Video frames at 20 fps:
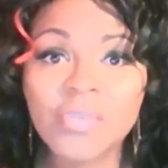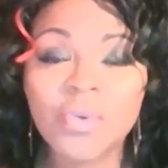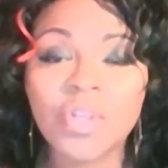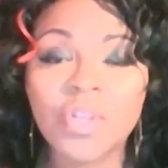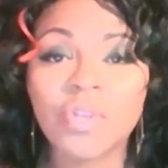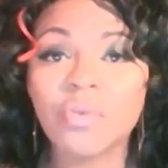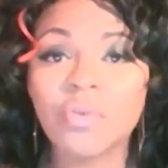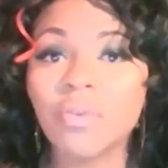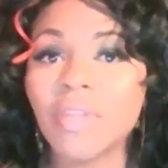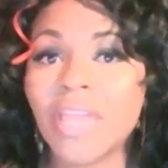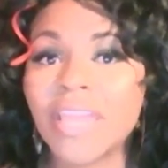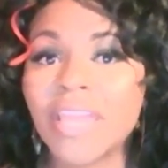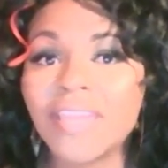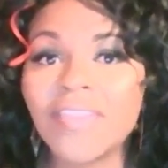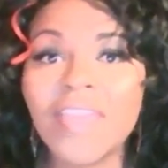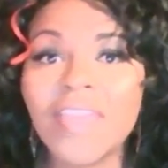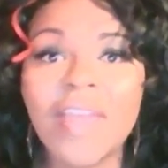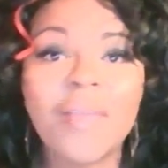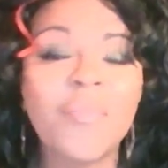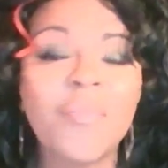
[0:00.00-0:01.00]
or you like
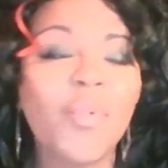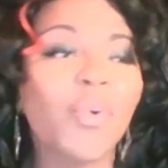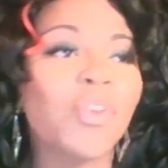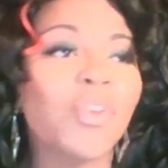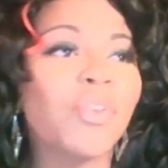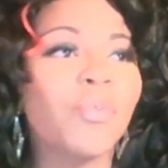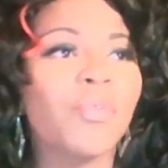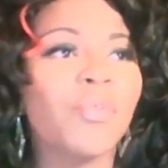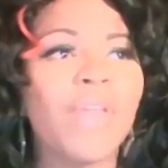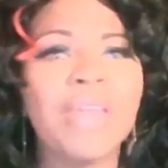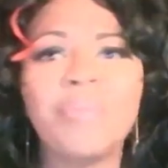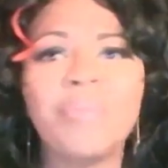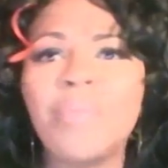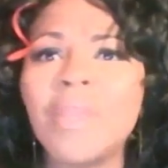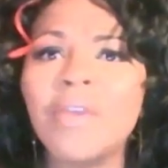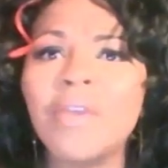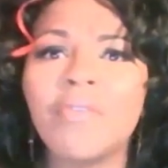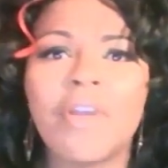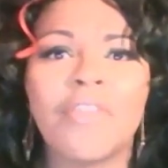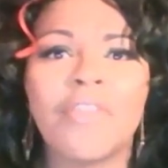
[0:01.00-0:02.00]
them, or you like
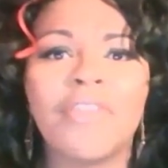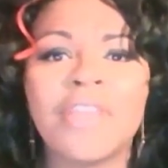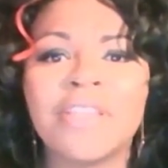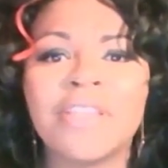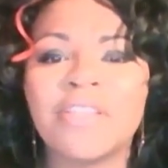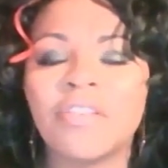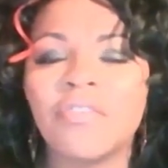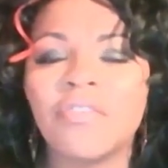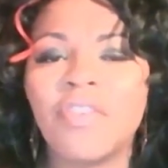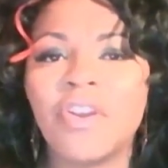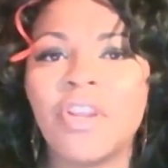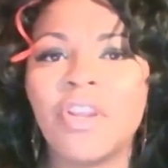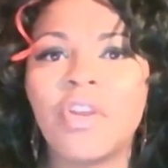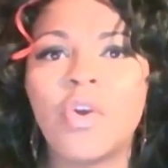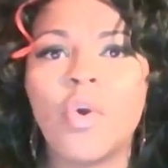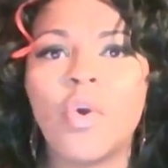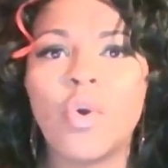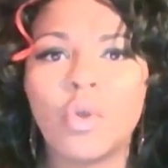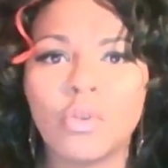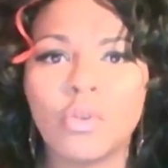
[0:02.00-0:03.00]
being around things that are very
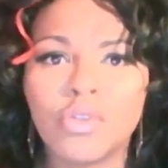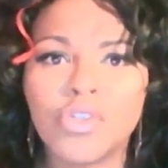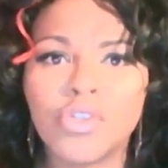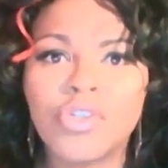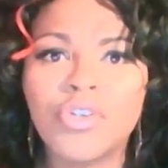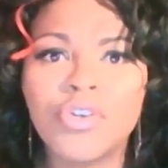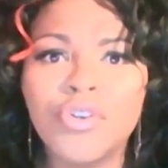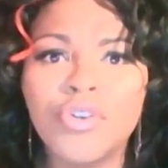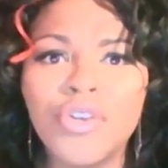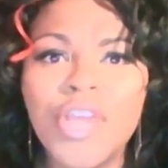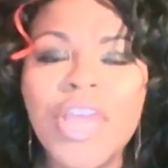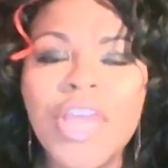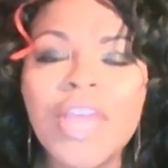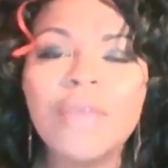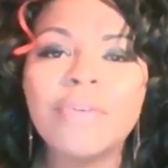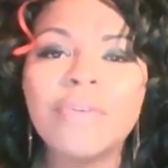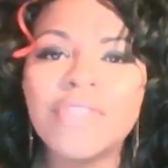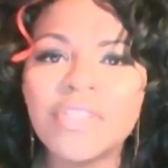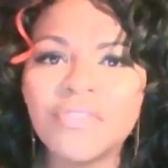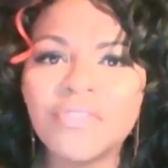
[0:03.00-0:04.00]
cultured,
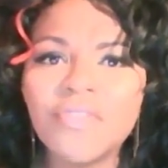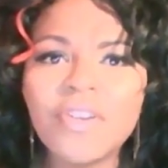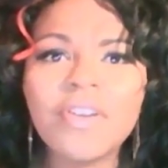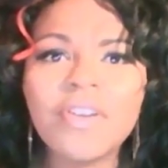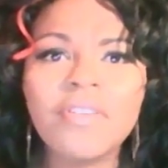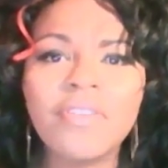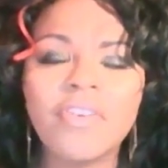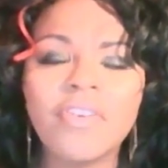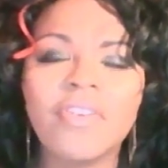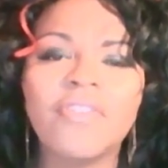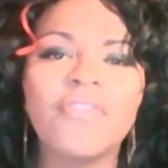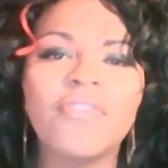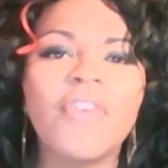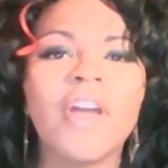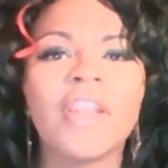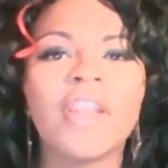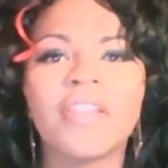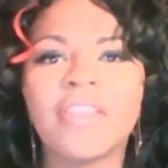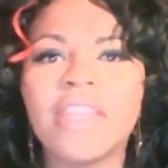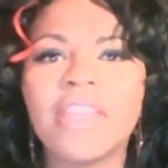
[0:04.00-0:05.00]
which is very, very fun.